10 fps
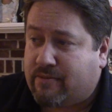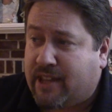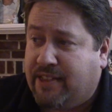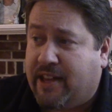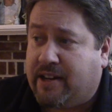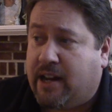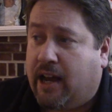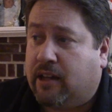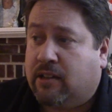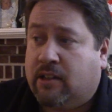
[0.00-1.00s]
And then
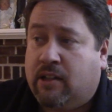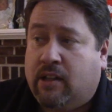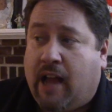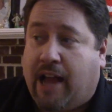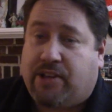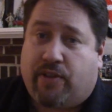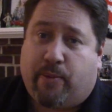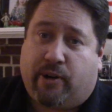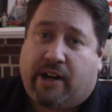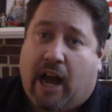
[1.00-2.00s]
I stayed for
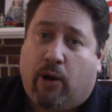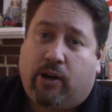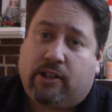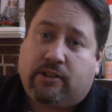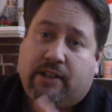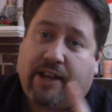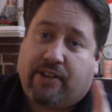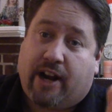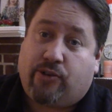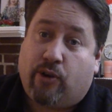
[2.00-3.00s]
about an hour, and
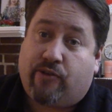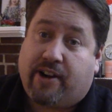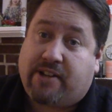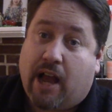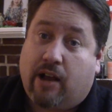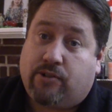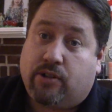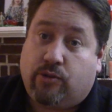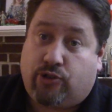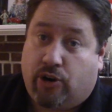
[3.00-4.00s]
then I drove right down
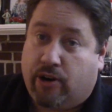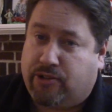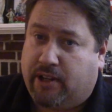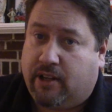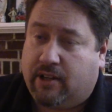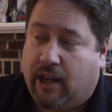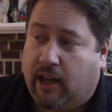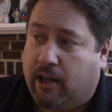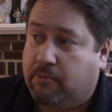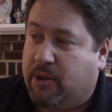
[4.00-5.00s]
to New Jersey.
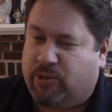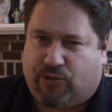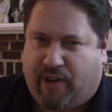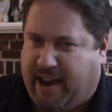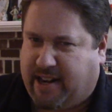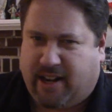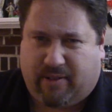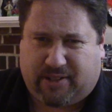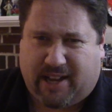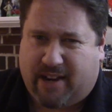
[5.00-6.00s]
It was raining. It
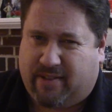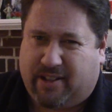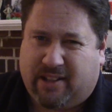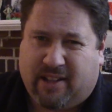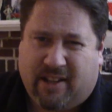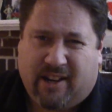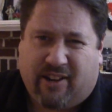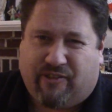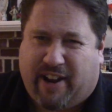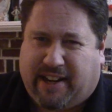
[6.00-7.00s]
was kind of a
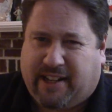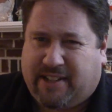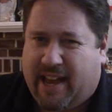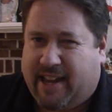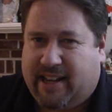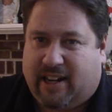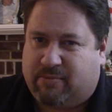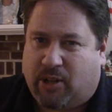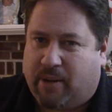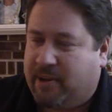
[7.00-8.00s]
rainy day, and
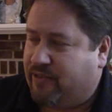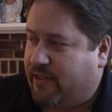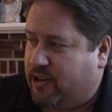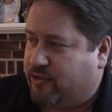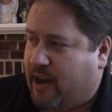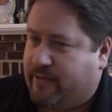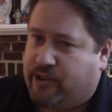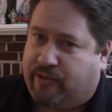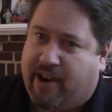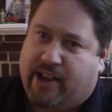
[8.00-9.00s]
I'm not a big fan of driving in
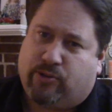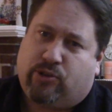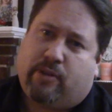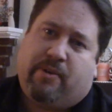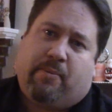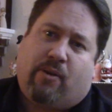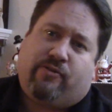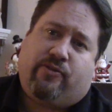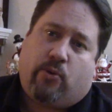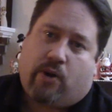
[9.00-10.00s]
the rain, so it took me about
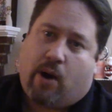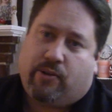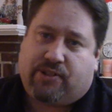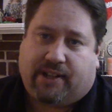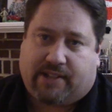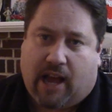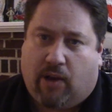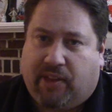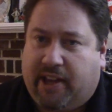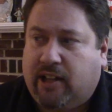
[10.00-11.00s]
4 hours to get
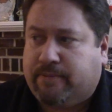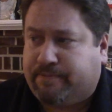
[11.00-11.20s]
down there.